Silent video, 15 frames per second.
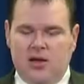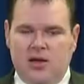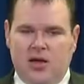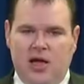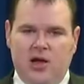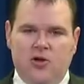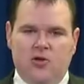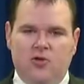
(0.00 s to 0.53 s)

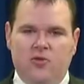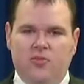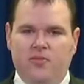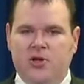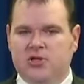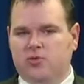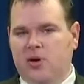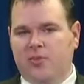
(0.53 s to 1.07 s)
Haeckel
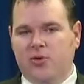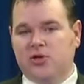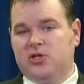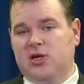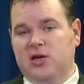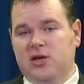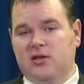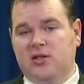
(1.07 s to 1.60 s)

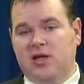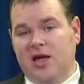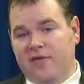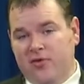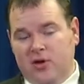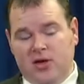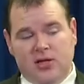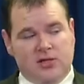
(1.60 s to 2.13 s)
misrepresented the
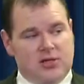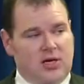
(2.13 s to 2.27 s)
evidence, and